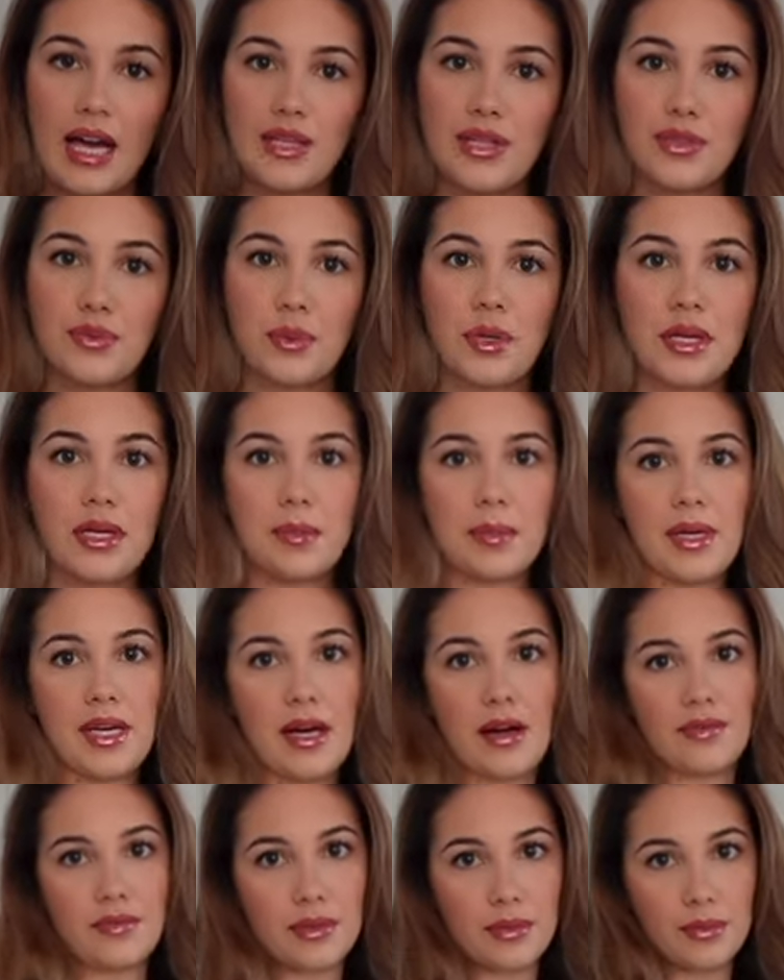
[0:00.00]
I just wanted to be
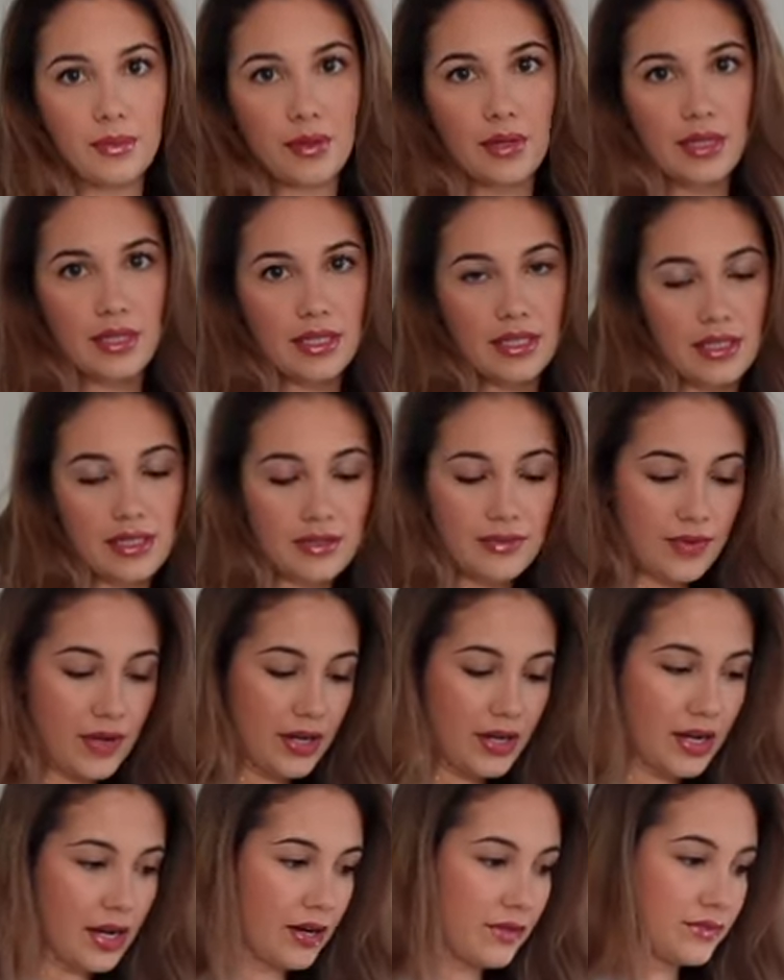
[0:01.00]
comfortable and this is
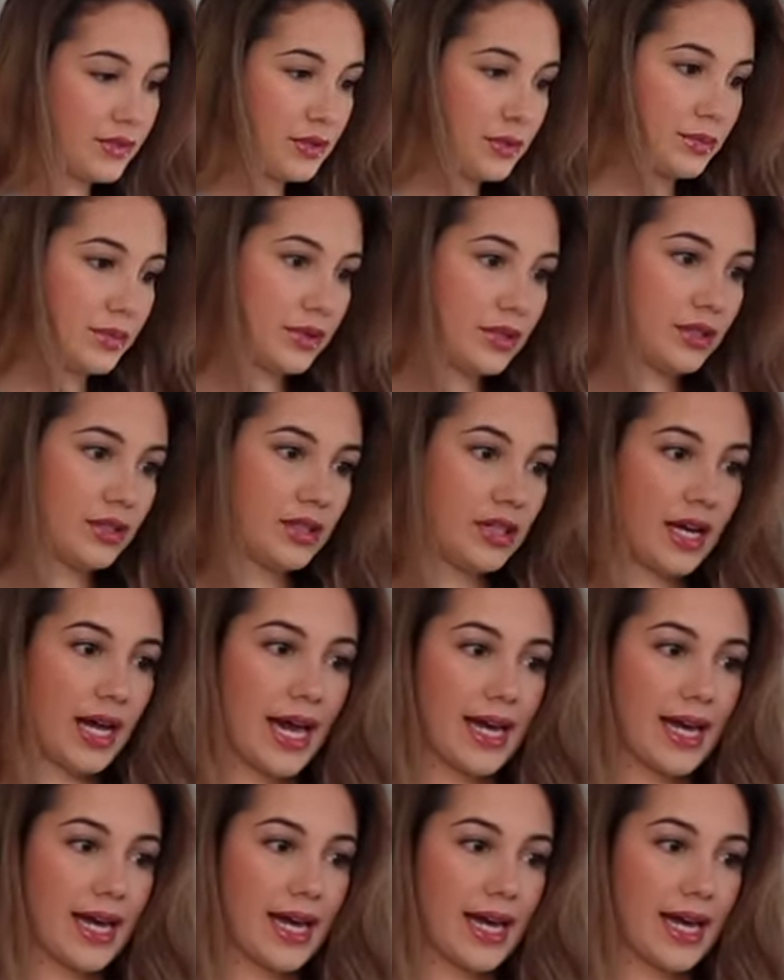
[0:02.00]
very comfortable.